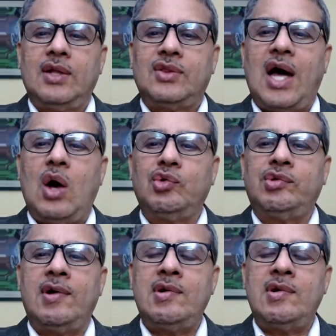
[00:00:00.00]

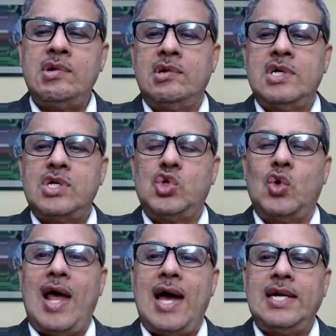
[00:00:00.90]
1000 July